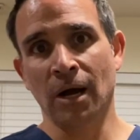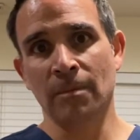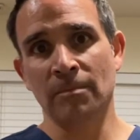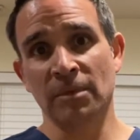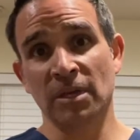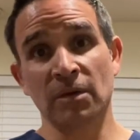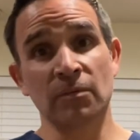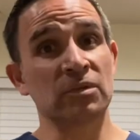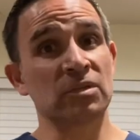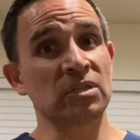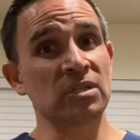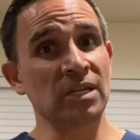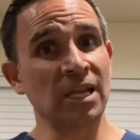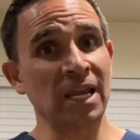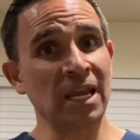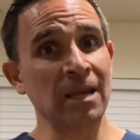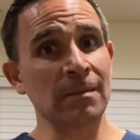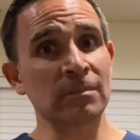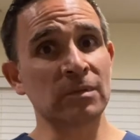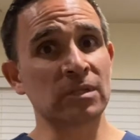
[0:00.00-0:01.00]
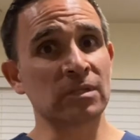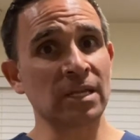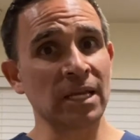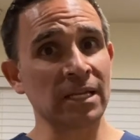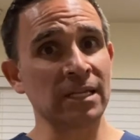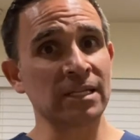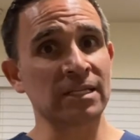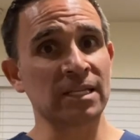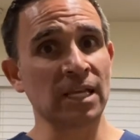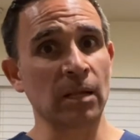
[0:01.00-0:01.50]
It was named
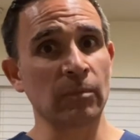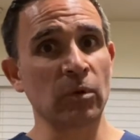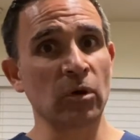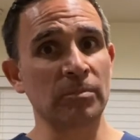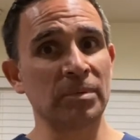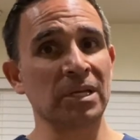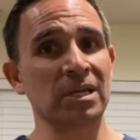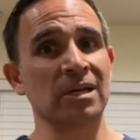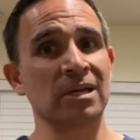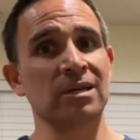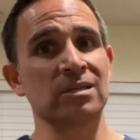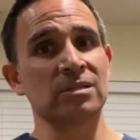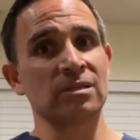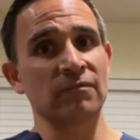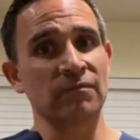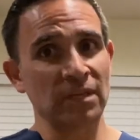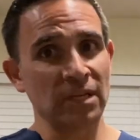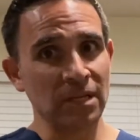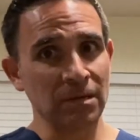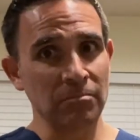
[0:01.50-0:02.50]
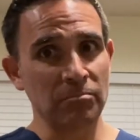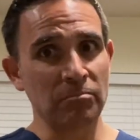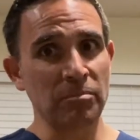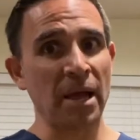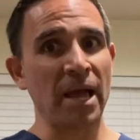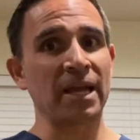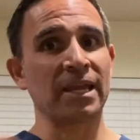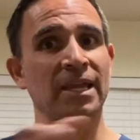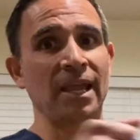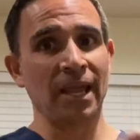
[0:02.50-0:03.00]
tennis elbow because of the
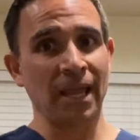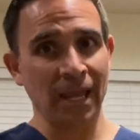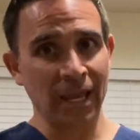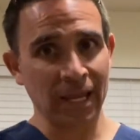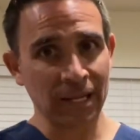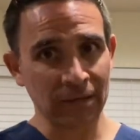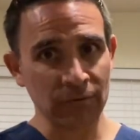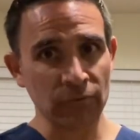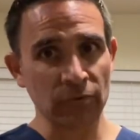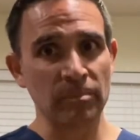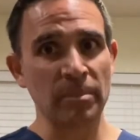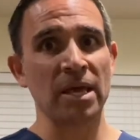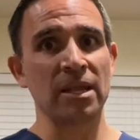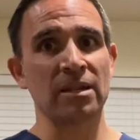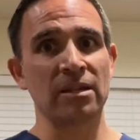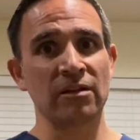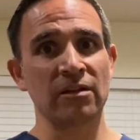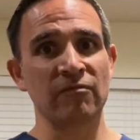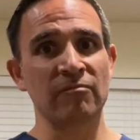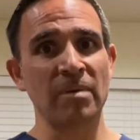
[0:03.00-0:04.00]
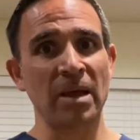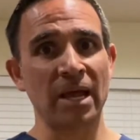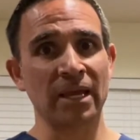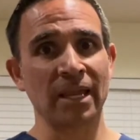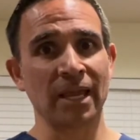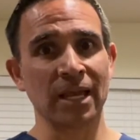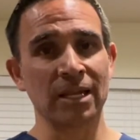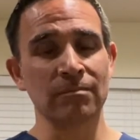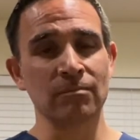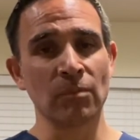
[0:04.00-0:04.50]
repetitive
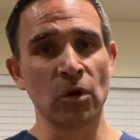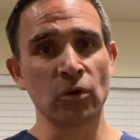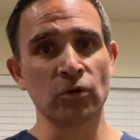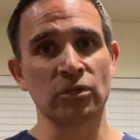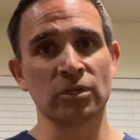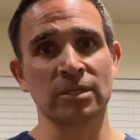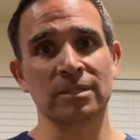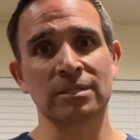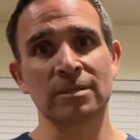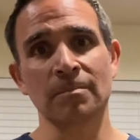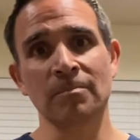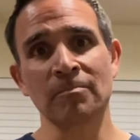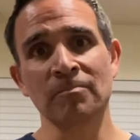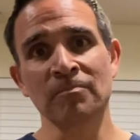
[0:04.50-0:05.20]
backhand motions.